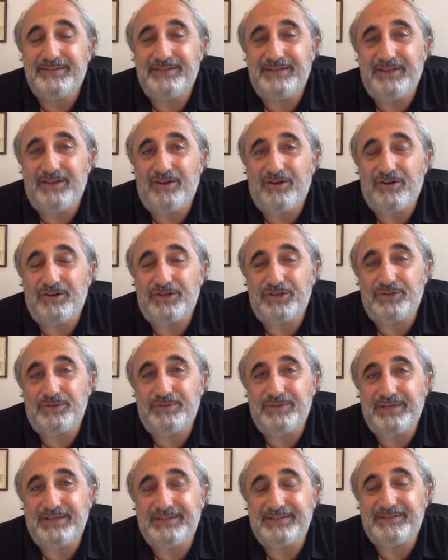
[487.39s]
they argue
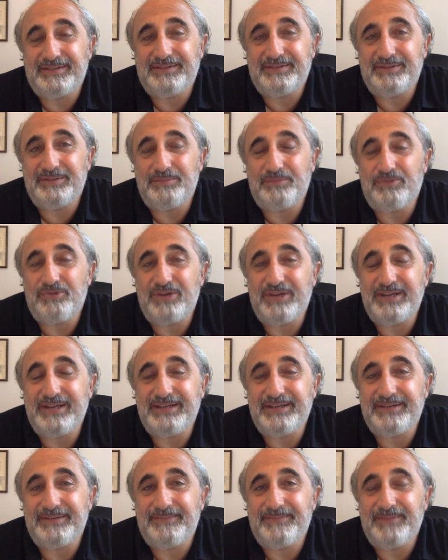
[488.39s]
that the
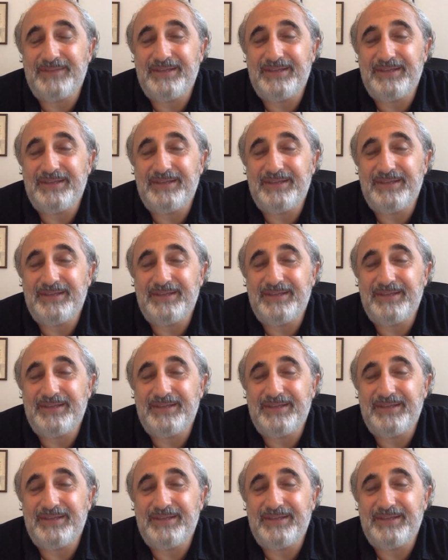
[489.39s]
brain